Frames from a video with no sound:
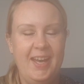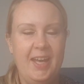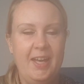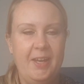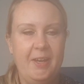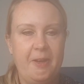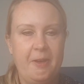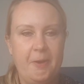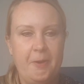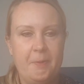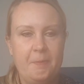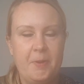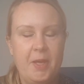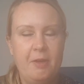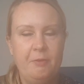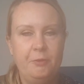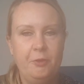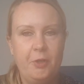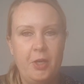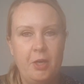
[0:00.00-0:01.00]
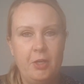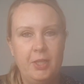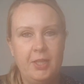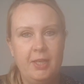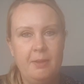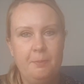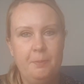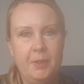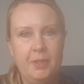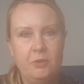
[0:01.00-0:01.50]
After our
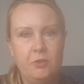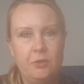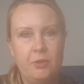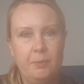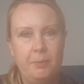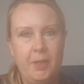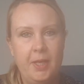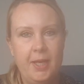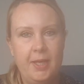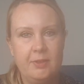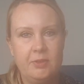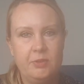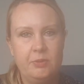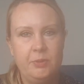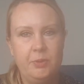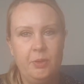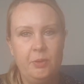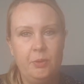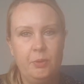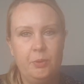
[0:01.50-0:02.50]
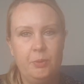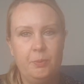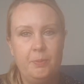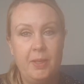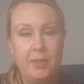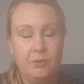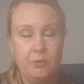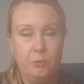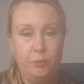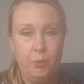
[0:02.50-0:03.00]
camping trip, I had to go
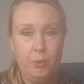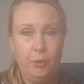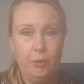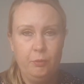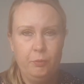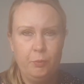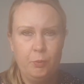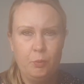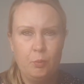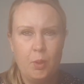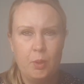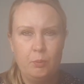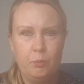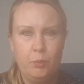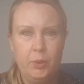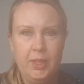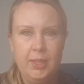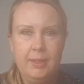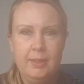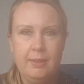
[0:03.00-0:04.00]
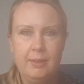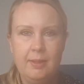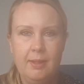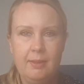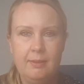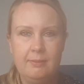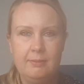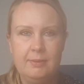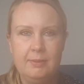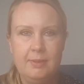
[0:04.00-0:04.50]
back to work for 1 week,
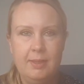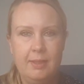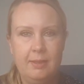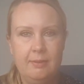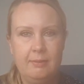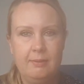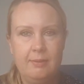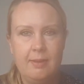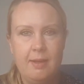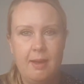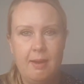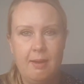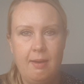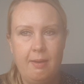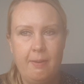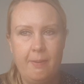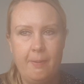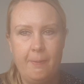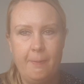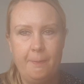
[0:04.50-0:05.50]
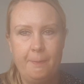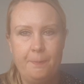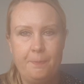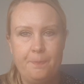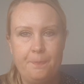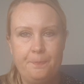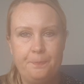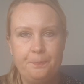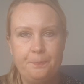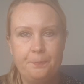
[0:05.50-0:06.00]
and then
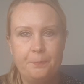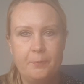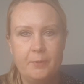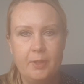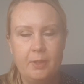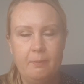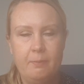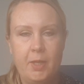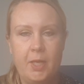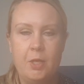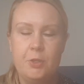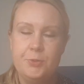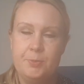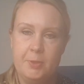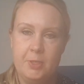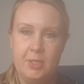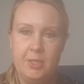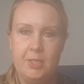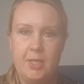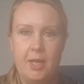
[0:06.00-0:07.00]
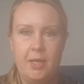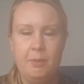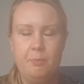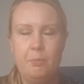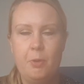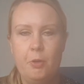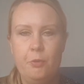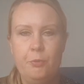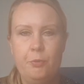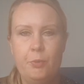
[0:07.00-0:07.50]
my husband and I
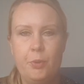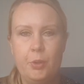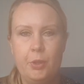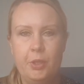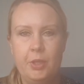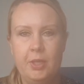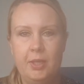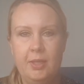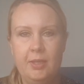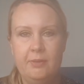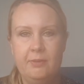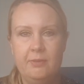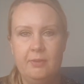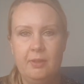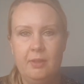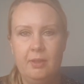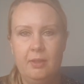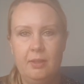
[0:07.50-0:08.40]
both work at